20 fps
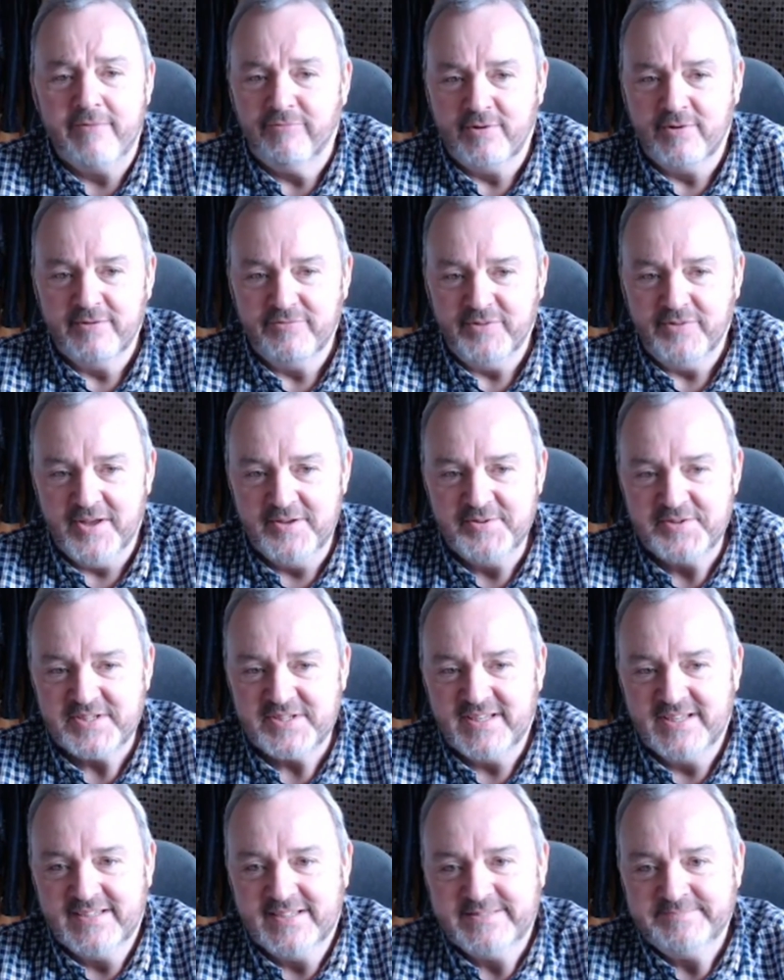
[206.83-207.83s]
ever have
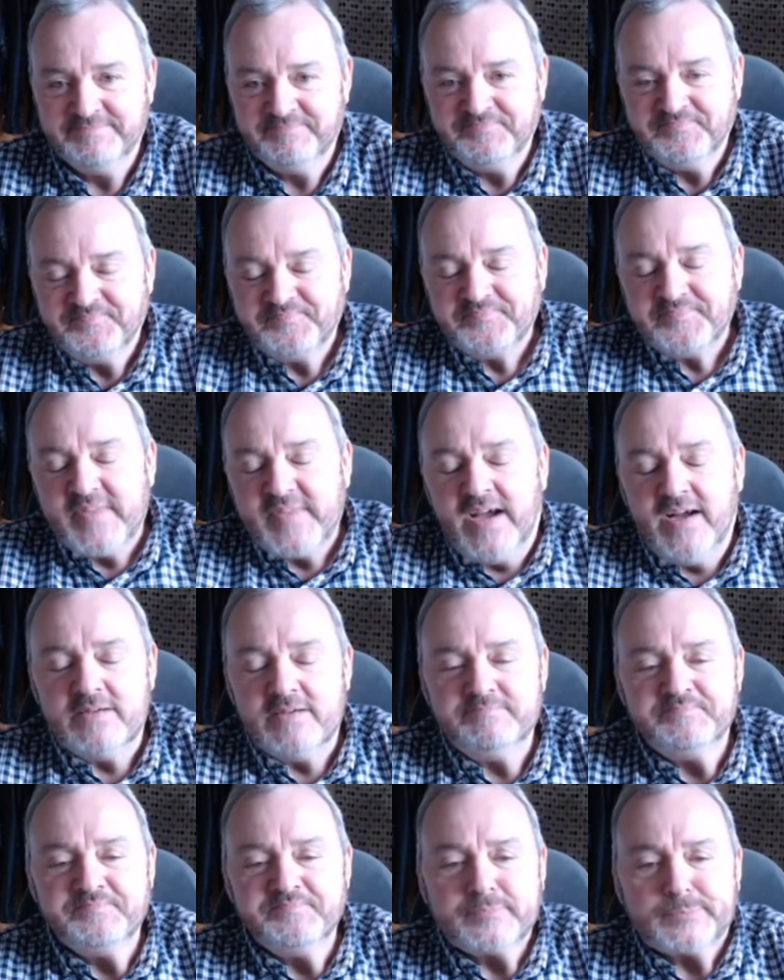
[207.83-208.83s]
used.
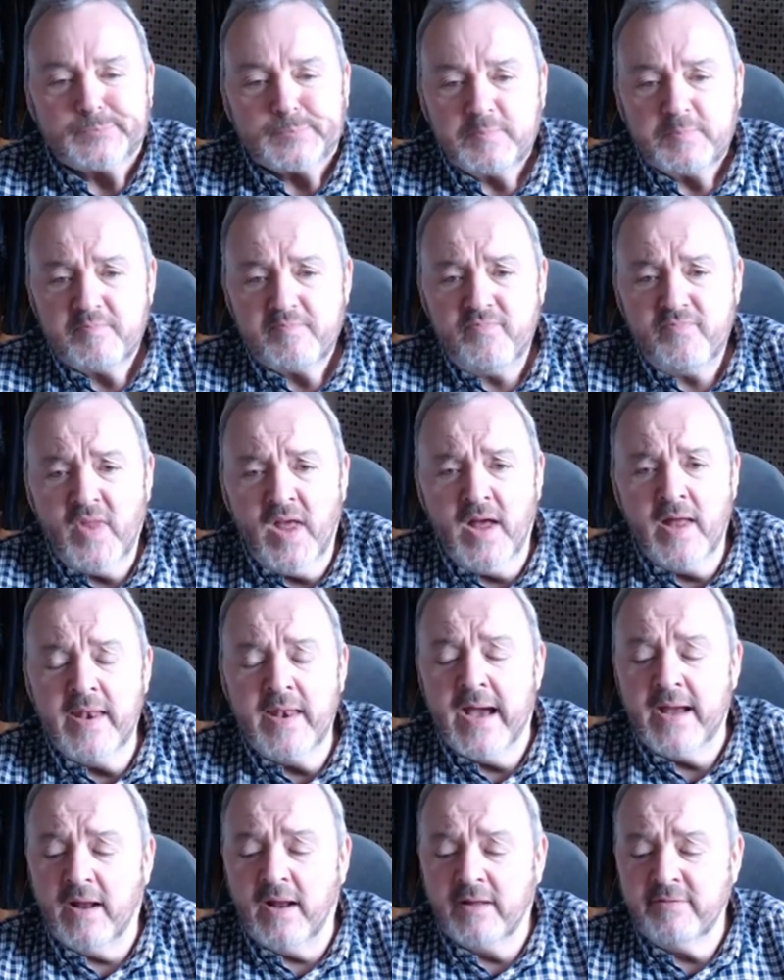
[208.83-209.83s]
And
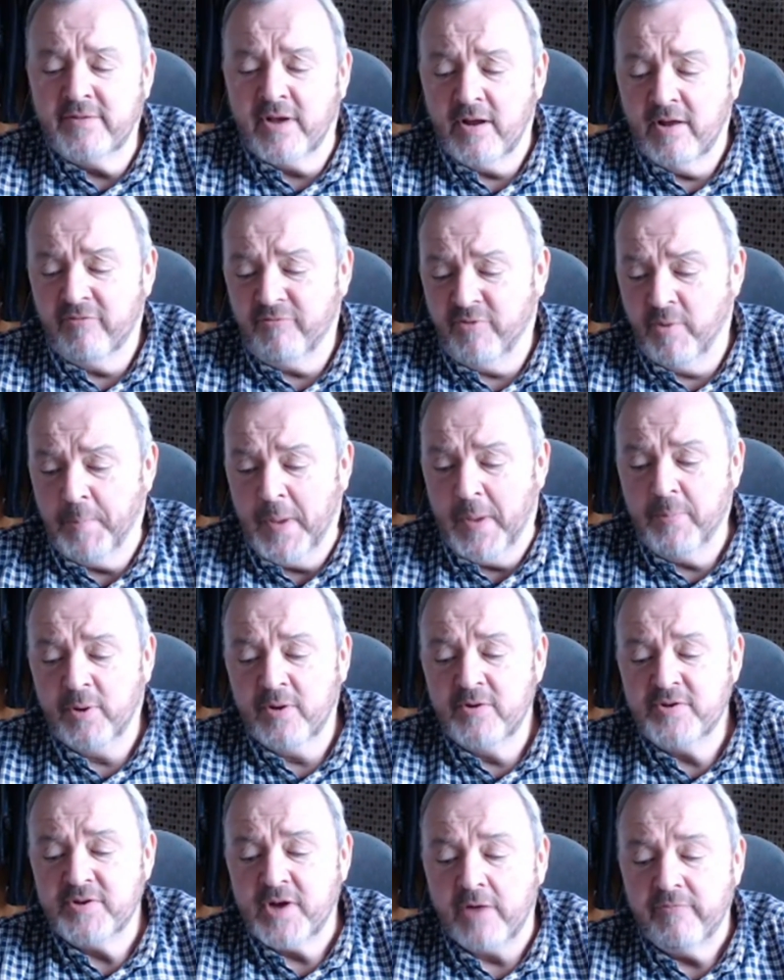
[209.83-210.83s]
that, for
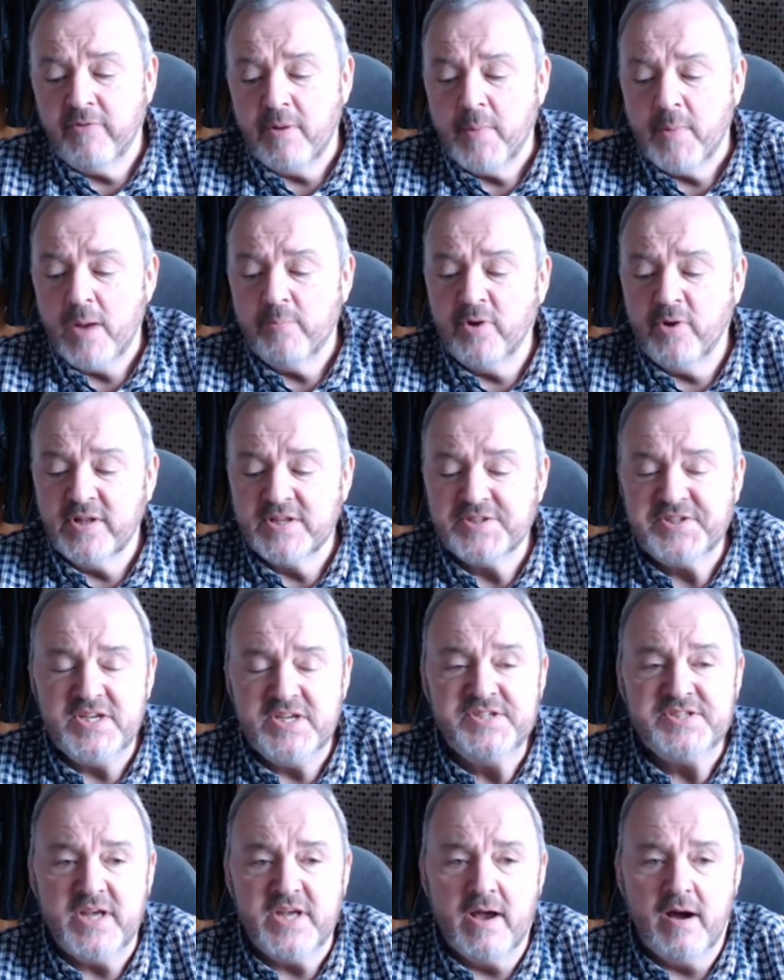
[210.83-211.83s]
people who don't remember it, the
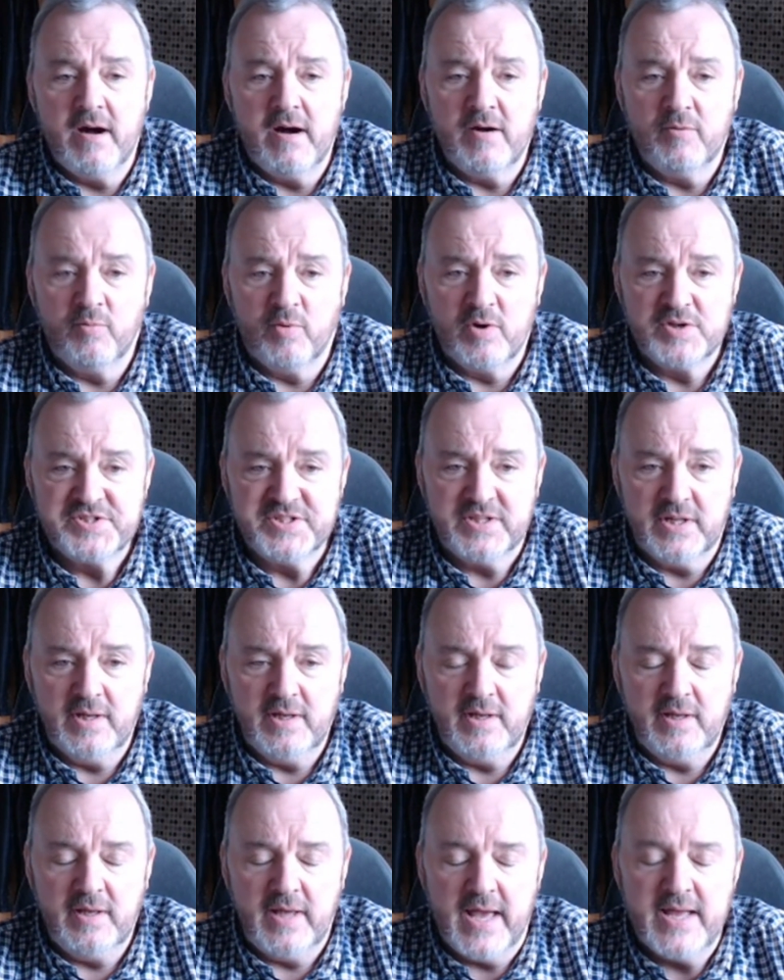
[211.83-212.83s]
TCR was
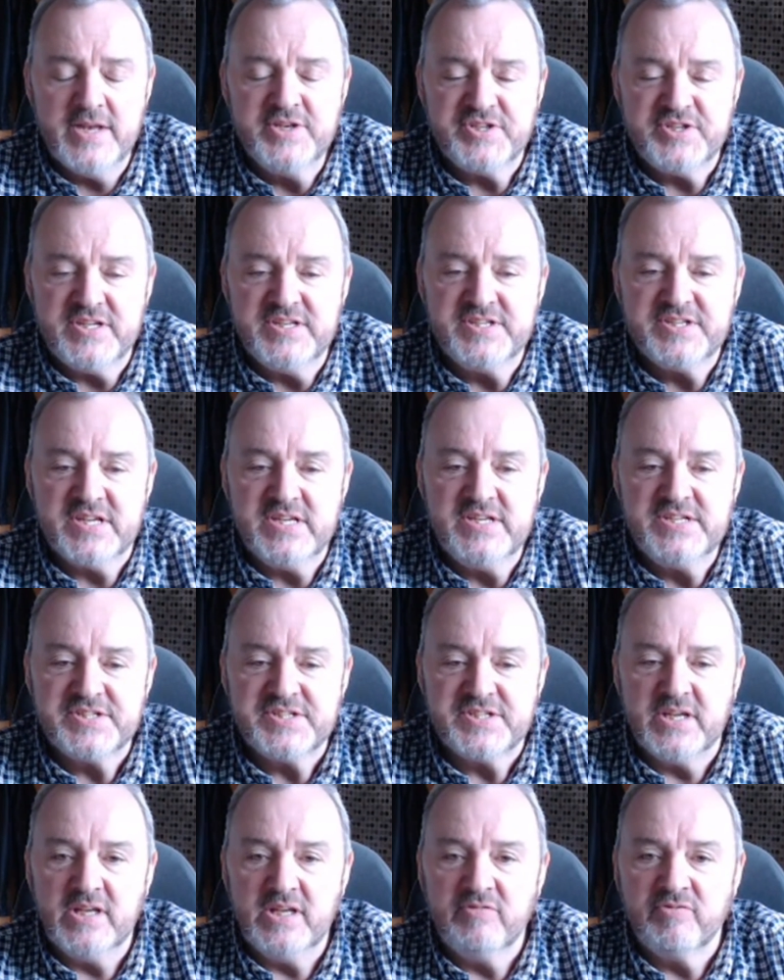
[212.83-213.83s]
the
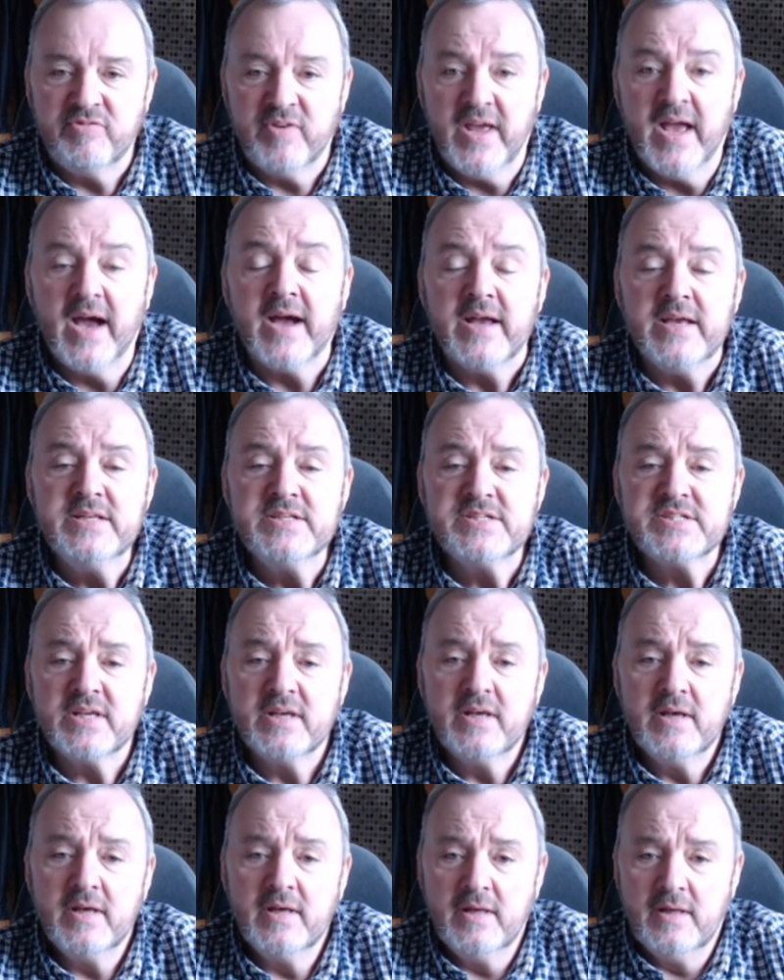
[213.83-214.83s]
NGTC V8
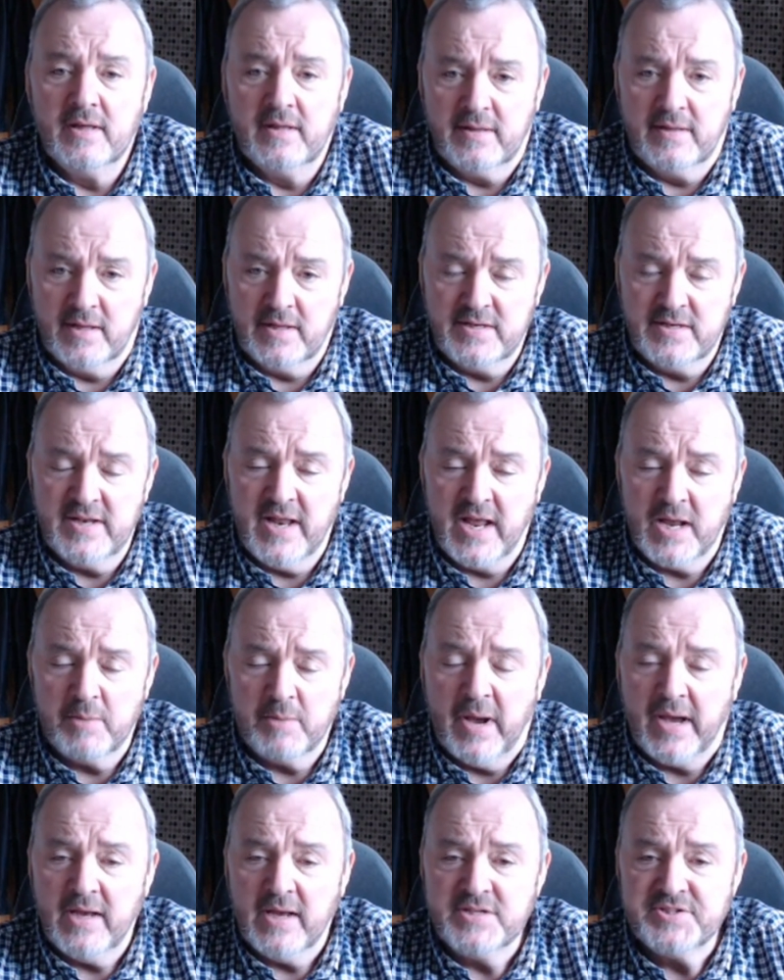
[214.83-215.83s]
that Nick
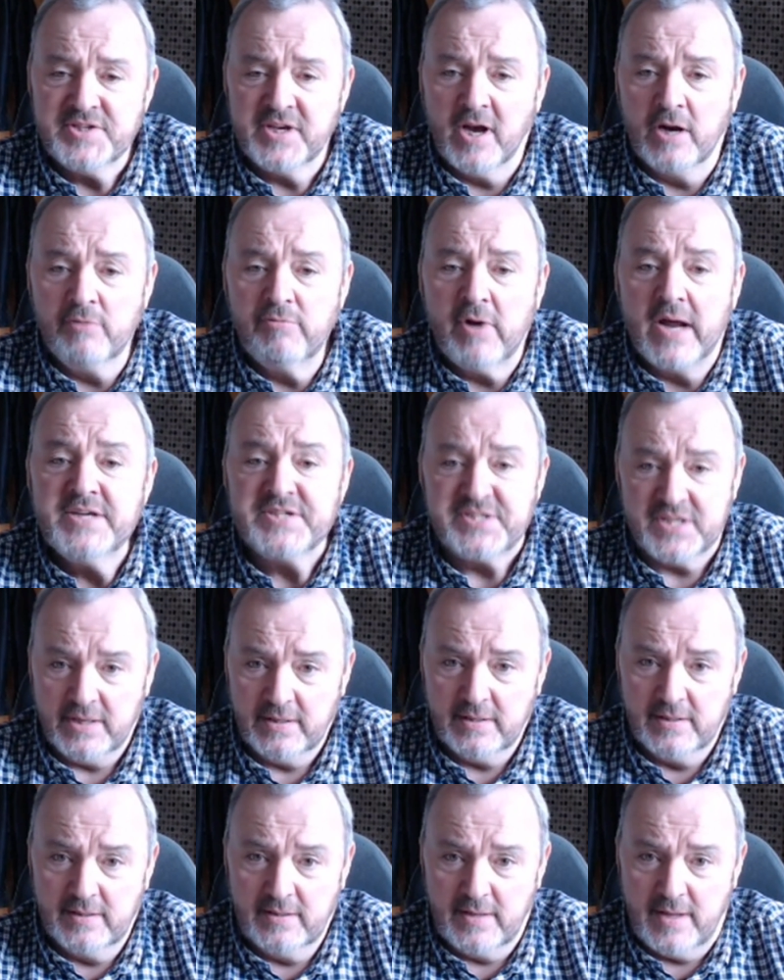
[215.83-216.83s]
made to go
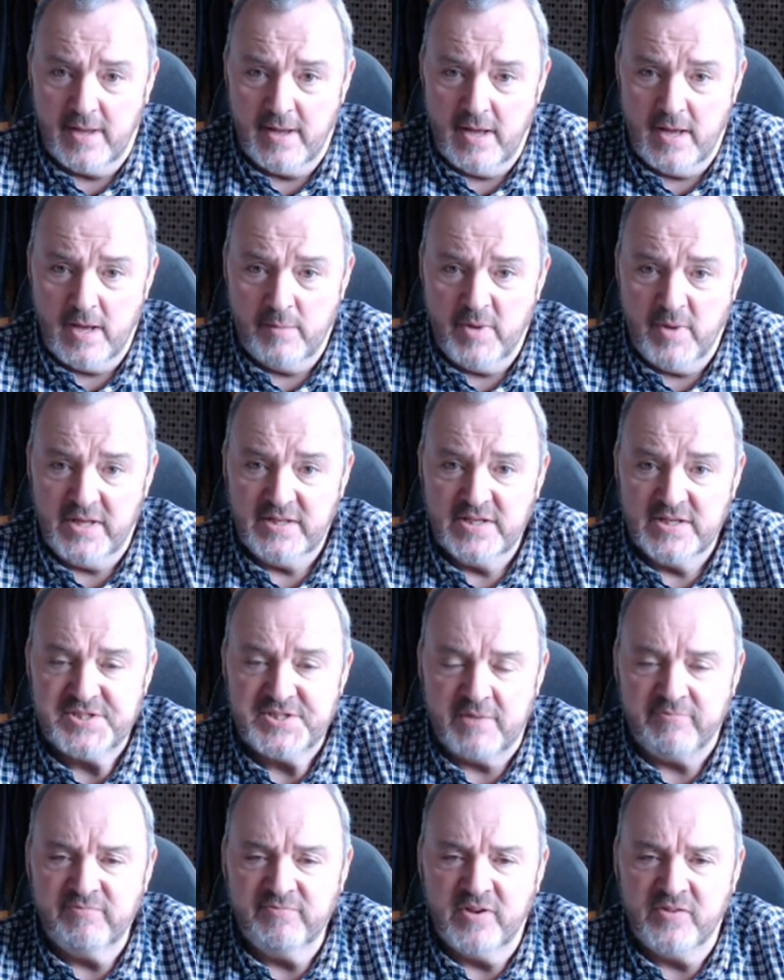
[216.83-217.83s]
racing in the
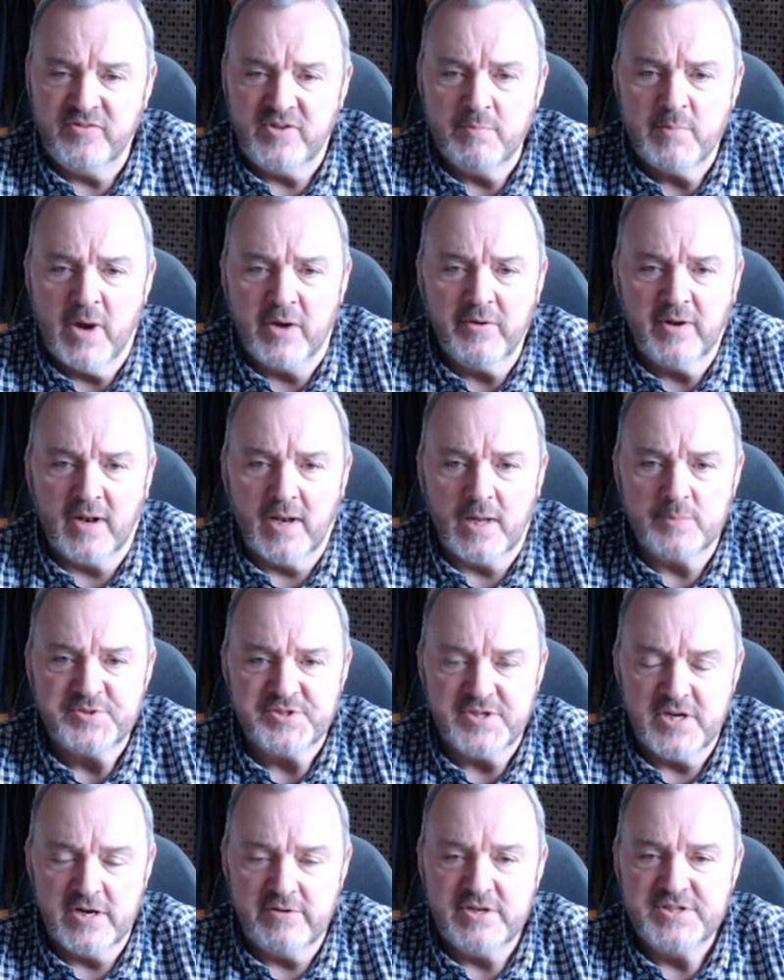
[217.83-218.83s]
750 Motor Club
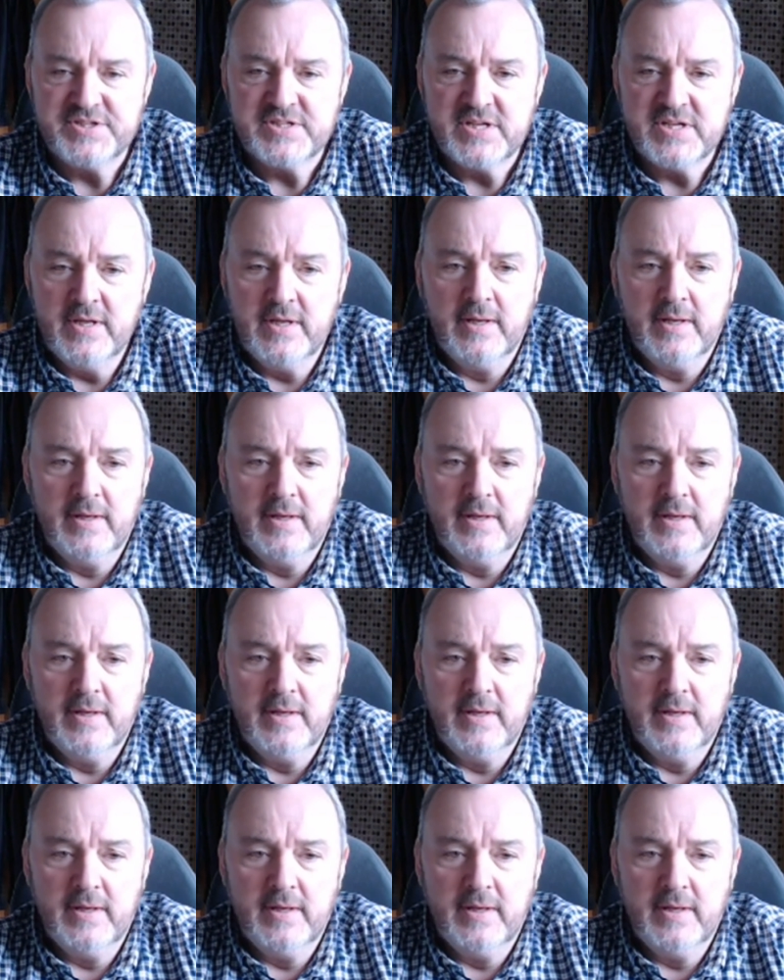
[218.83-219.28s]
series.